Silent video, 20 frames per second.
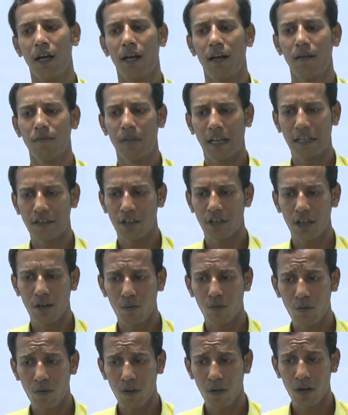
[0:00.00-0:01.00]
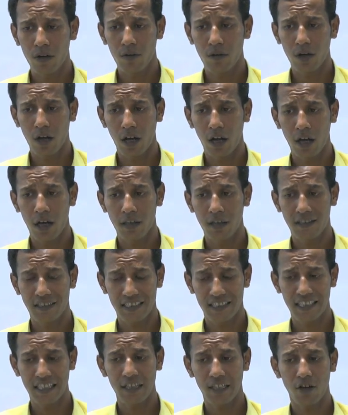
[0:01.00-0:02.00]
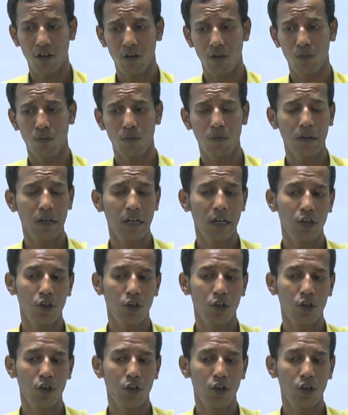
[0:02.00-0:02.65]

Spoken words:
actually we will see or we will